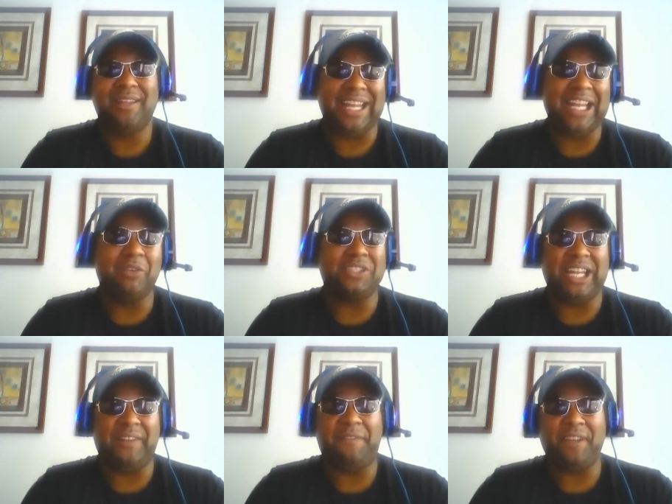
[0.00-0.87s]
The Eagles
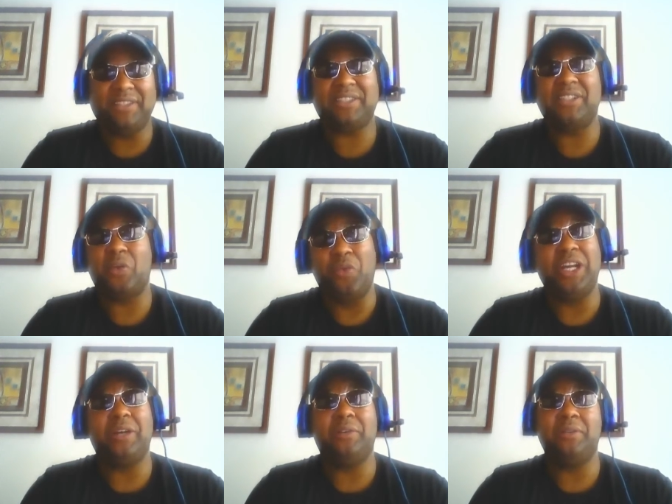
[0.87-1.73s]
defense
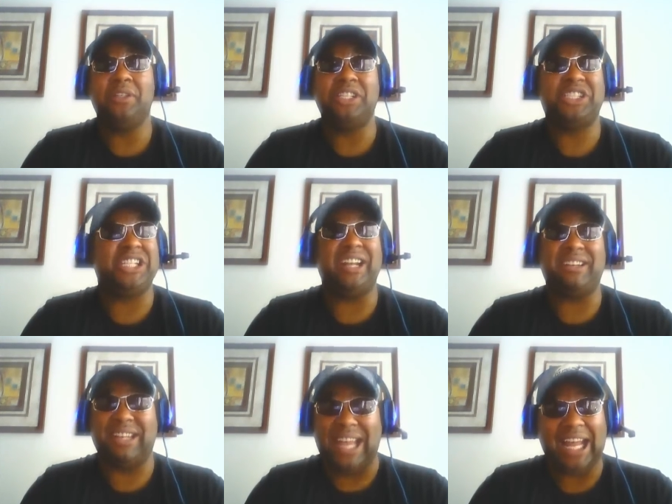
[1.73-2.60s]
will
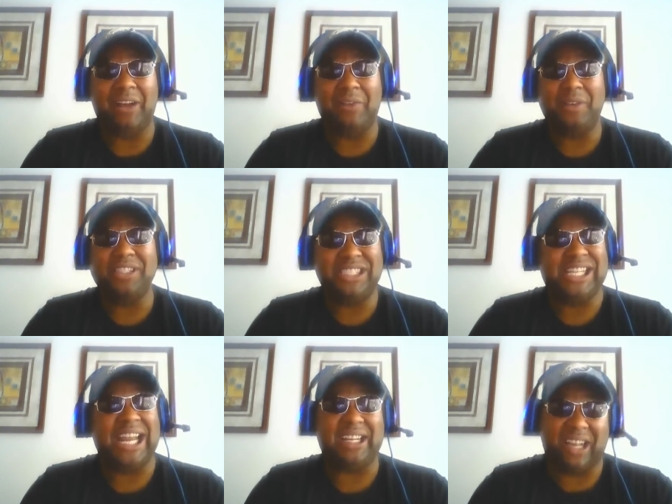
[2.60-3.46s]
shut down
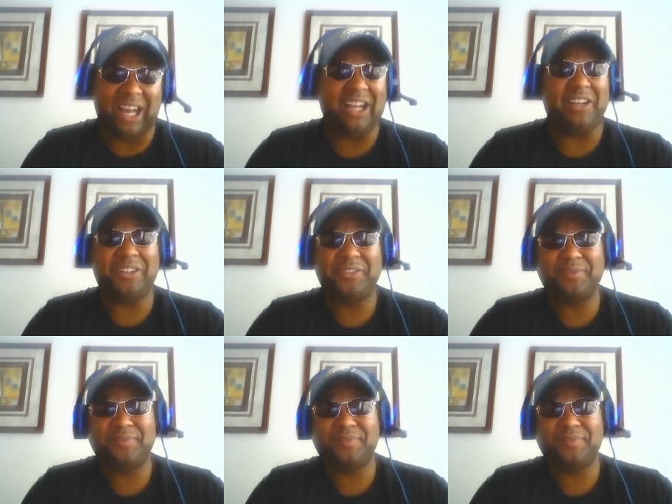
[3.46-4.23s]
Jay Cutler.